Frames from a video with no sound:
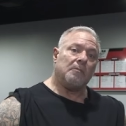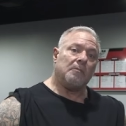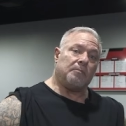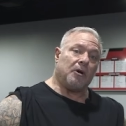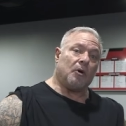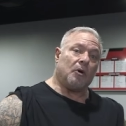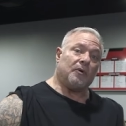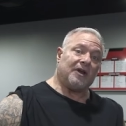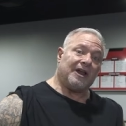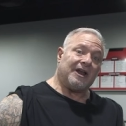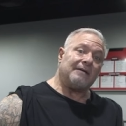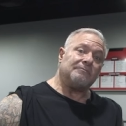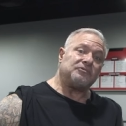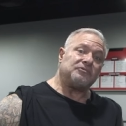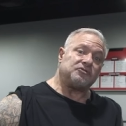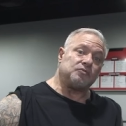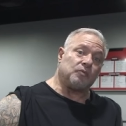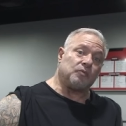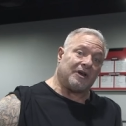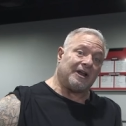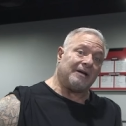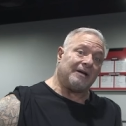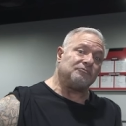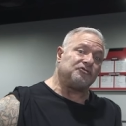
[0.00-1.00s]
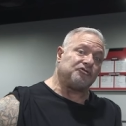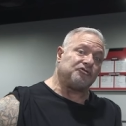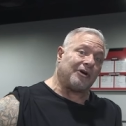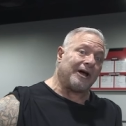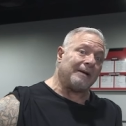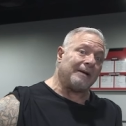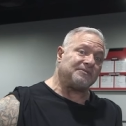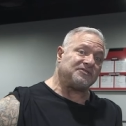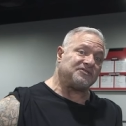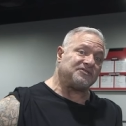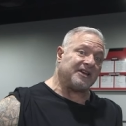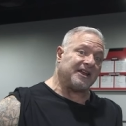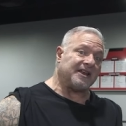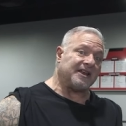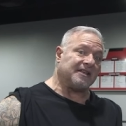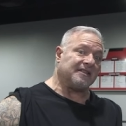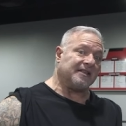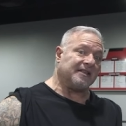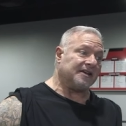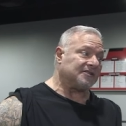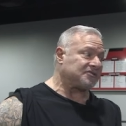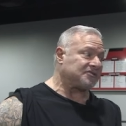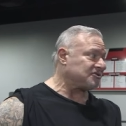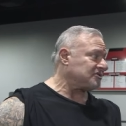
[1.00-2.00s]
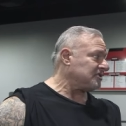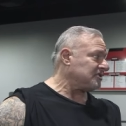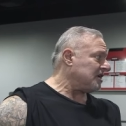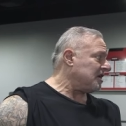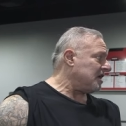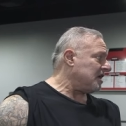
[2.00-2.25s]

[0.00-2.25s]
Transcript: But when I'm, when I'm drop setting this,